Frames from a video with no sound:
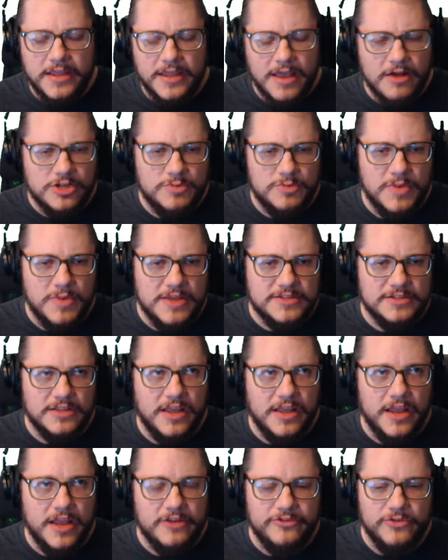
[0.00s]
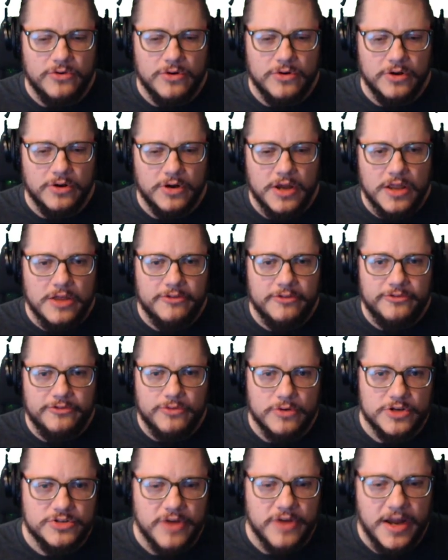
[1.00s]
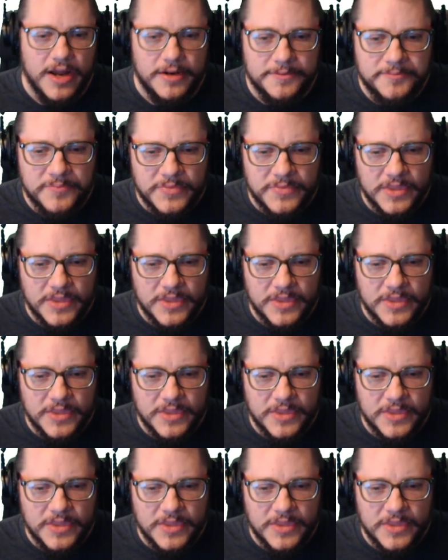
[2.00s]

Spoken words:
Couchbase client for Fortran.